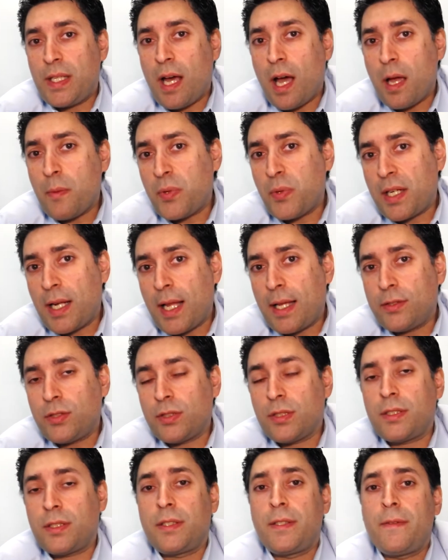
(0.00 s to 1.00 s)

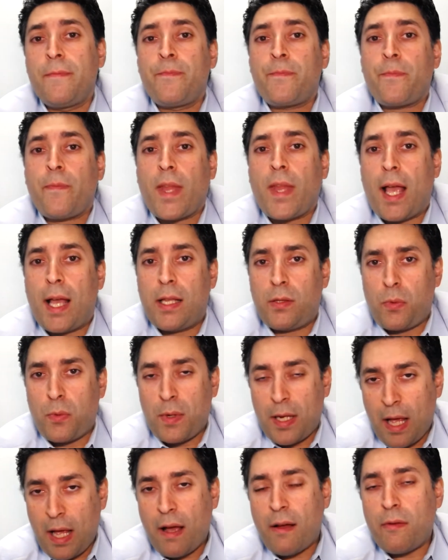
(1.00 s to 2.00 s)
Hyperledger, and we
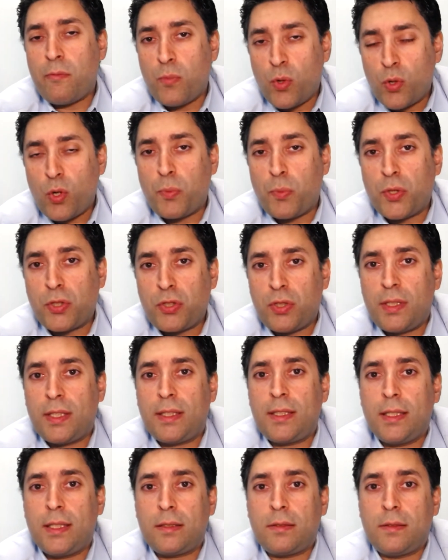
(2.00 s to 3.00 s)
will have more
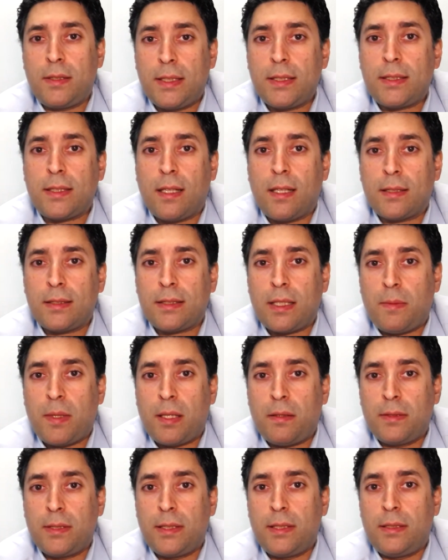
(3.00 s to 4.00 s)
opportunities to discuss
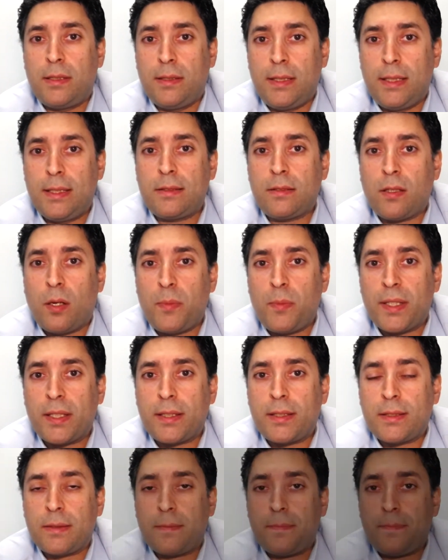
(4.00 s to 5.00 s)
about these topics.